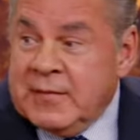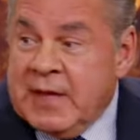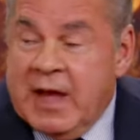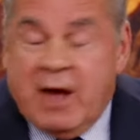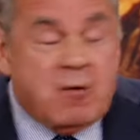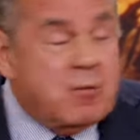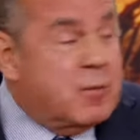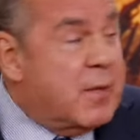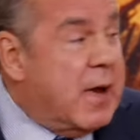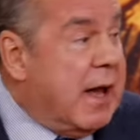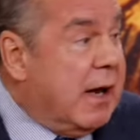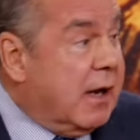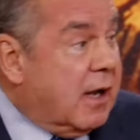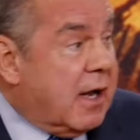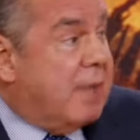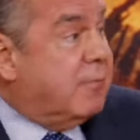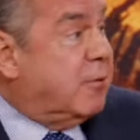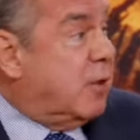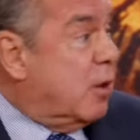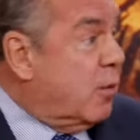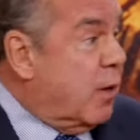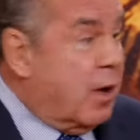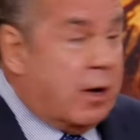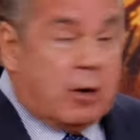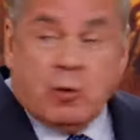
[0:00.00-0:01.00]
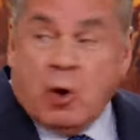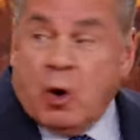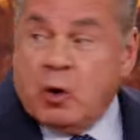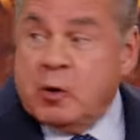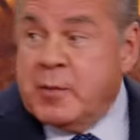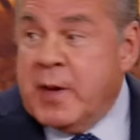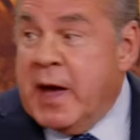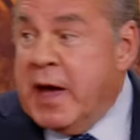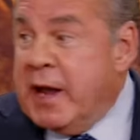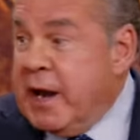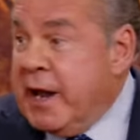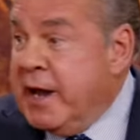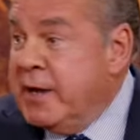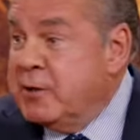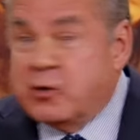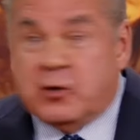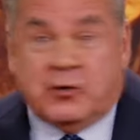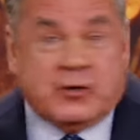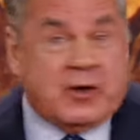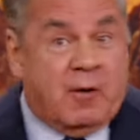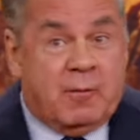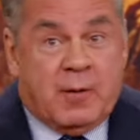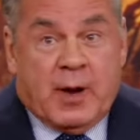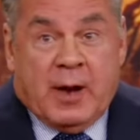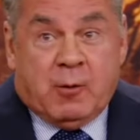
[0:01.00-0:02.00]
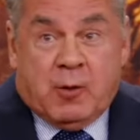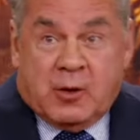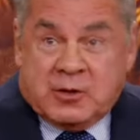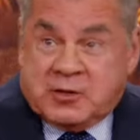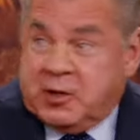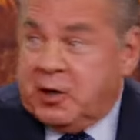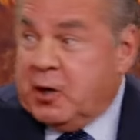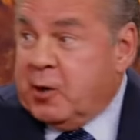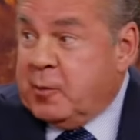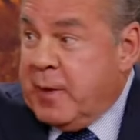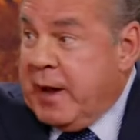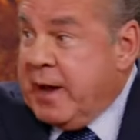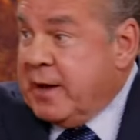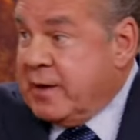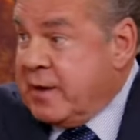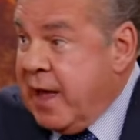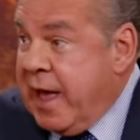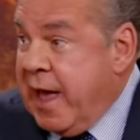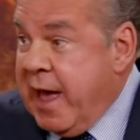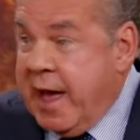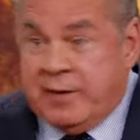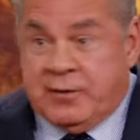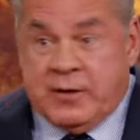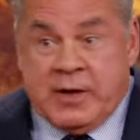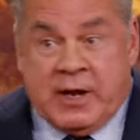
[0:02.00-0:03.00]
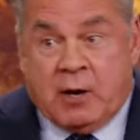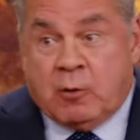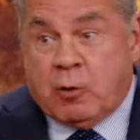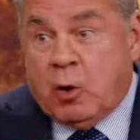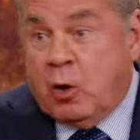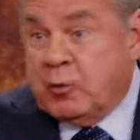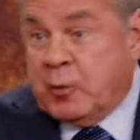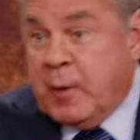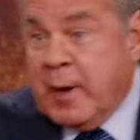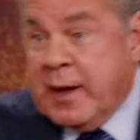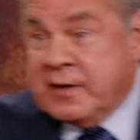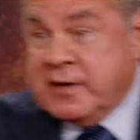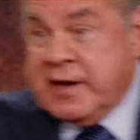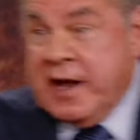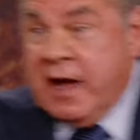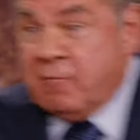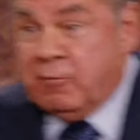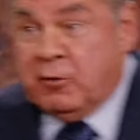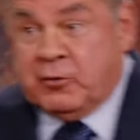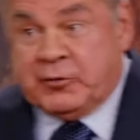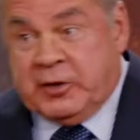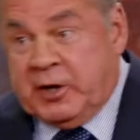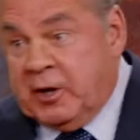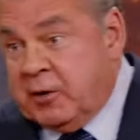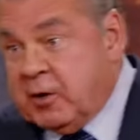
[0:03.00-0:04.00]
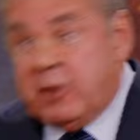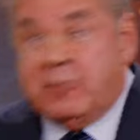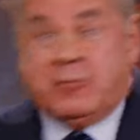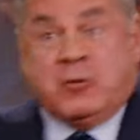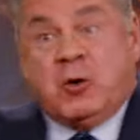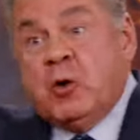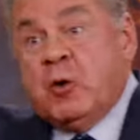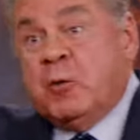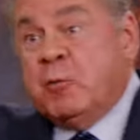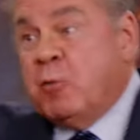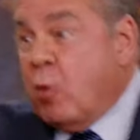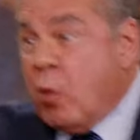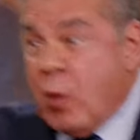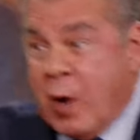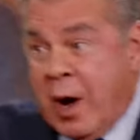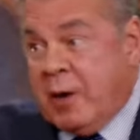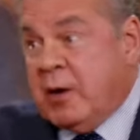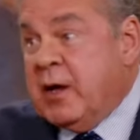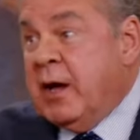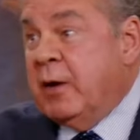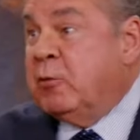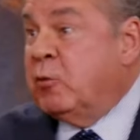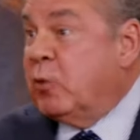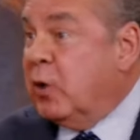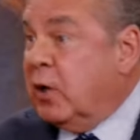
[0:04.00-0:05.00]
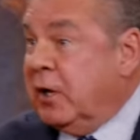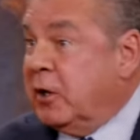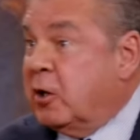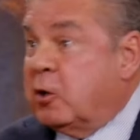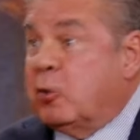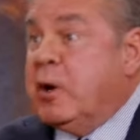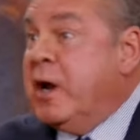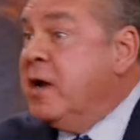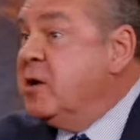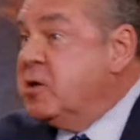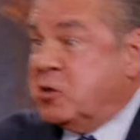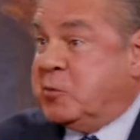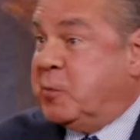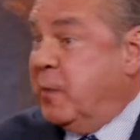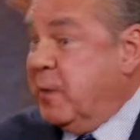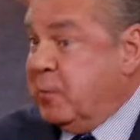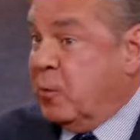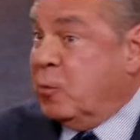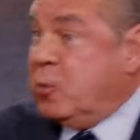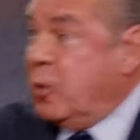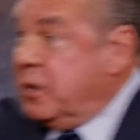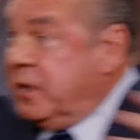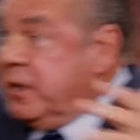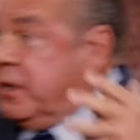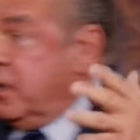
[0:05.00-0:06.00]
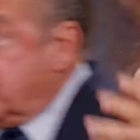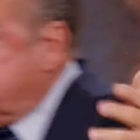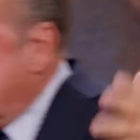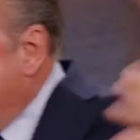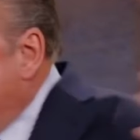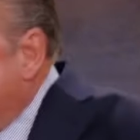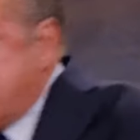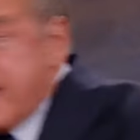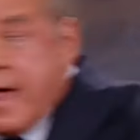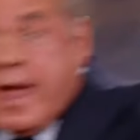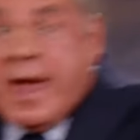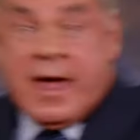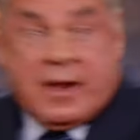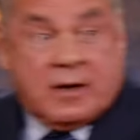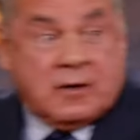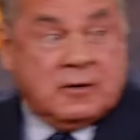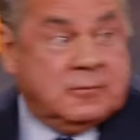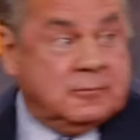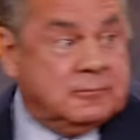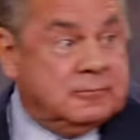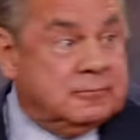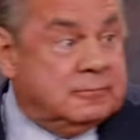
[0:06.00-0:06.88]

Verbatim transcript: Everybody loved it when I wrote about angels. Everybody wants to hear about that. And then I wrote about devils, and a few uh, really courageous people wanted to hear about that.